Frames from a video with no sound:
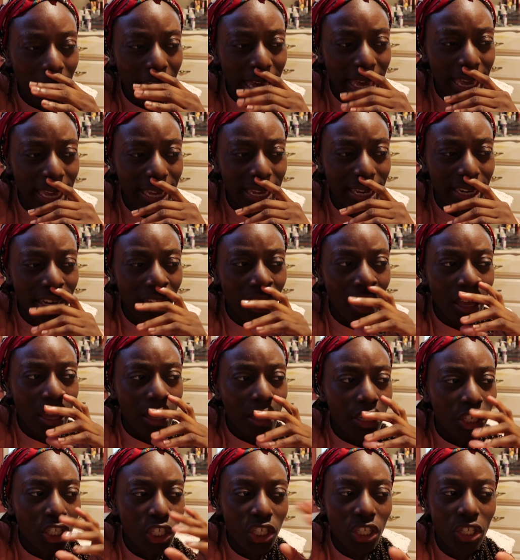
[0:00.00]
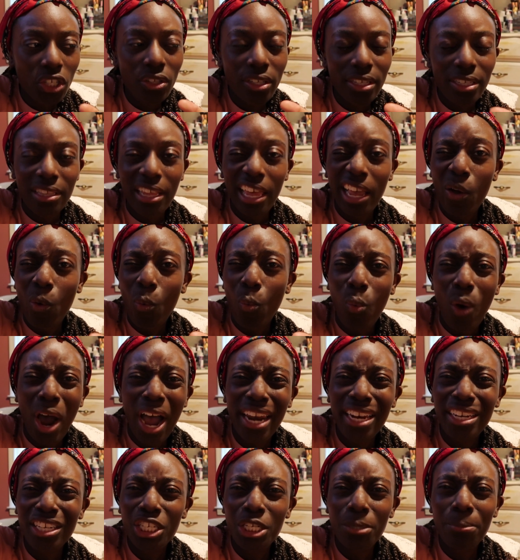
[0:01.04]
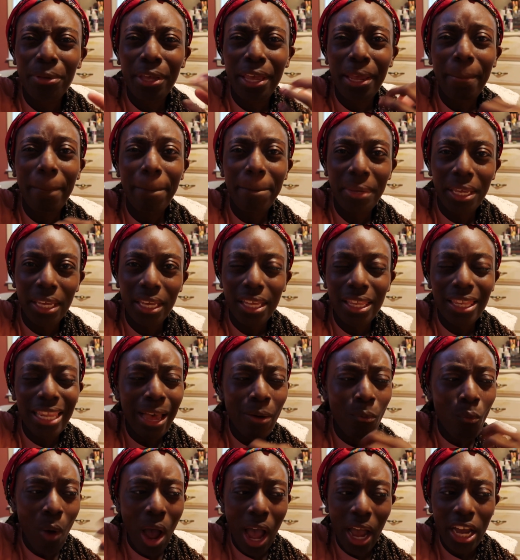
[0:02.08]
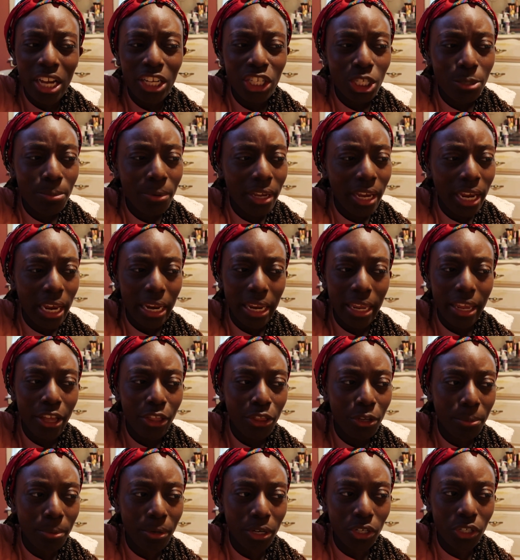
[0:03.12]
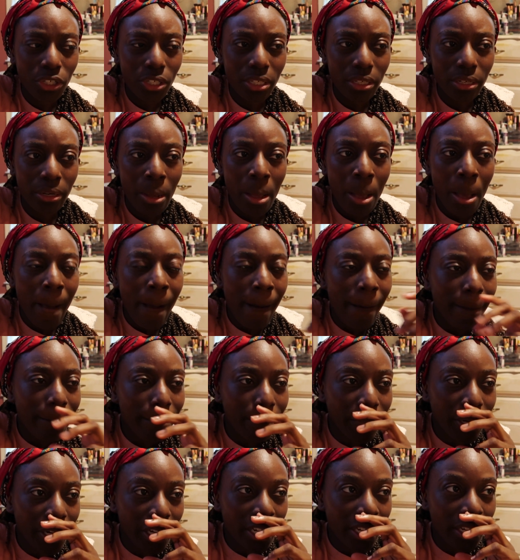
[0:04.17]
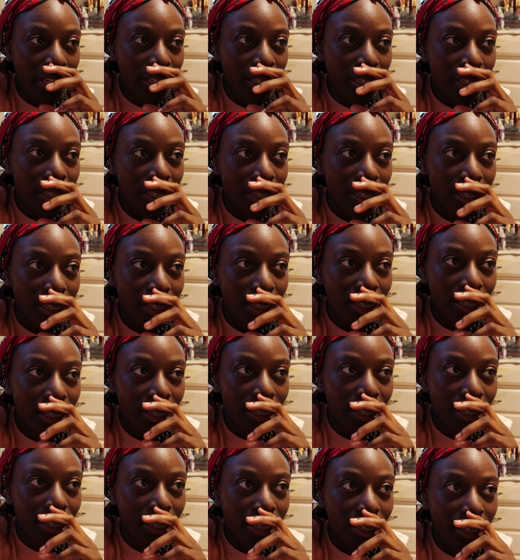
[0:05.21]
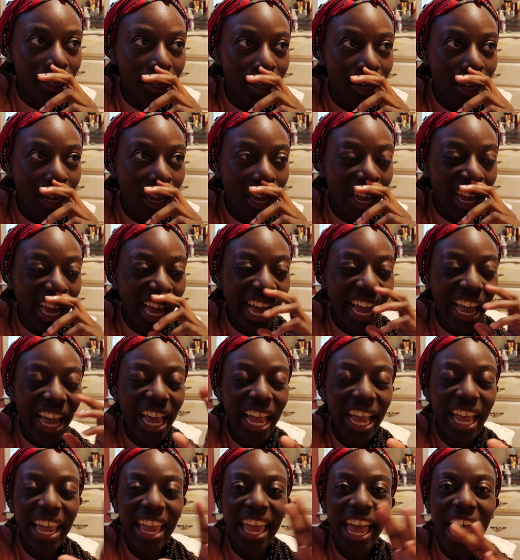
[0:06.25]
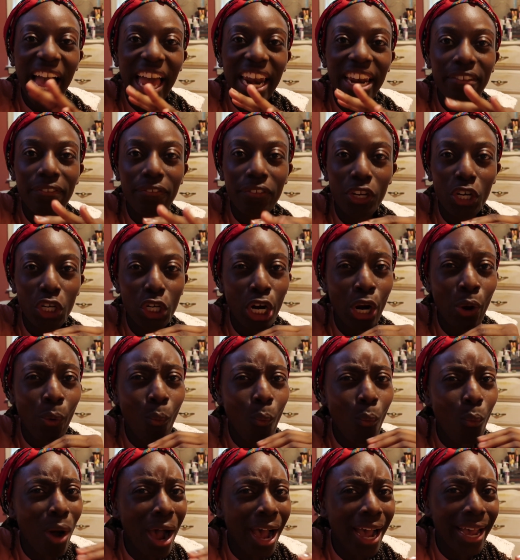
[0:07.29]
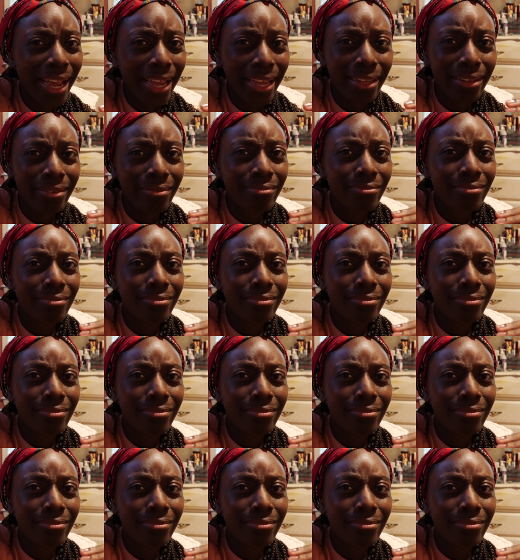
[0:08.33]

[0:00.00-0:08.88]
And Jill is like, why did she pick me? Like, why couldn't she pick any other person? But I kind of figure out why